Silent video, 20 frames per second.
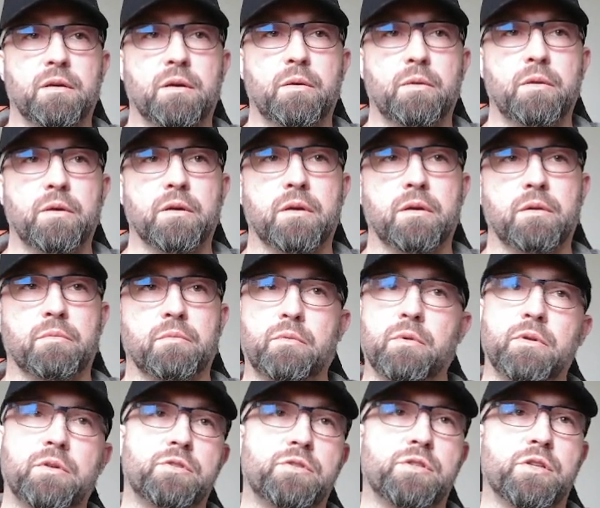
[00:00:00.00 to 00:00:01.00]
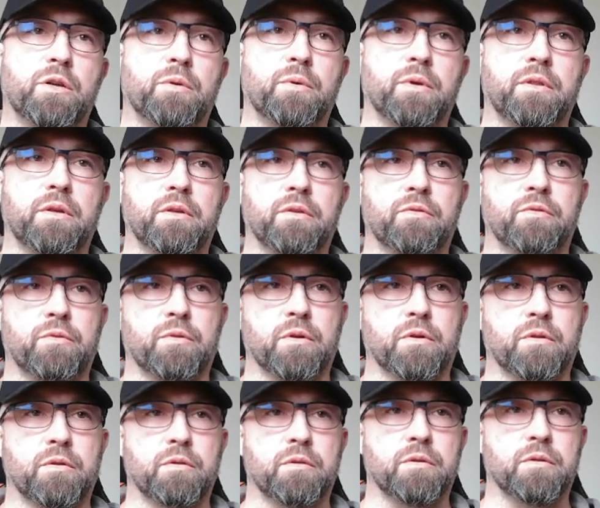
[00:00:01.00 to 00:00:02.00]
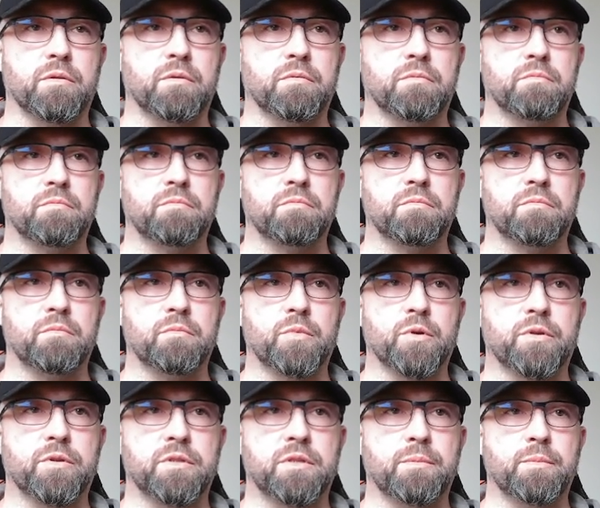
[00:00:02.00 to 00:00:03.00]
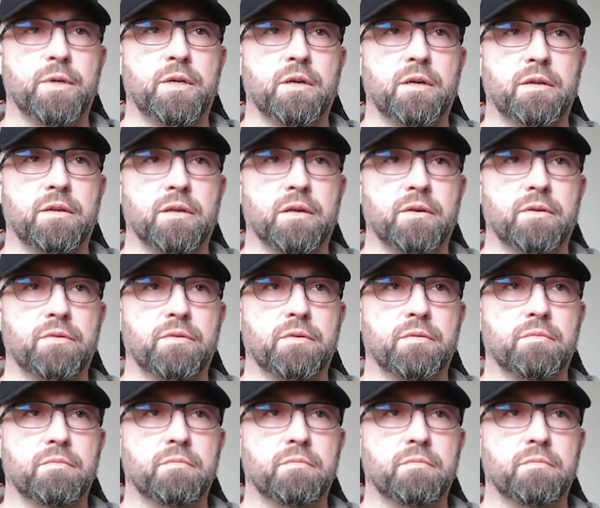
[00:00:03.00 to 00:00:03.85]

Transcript: oh, like here, we'll just generate the constructor in books DB context.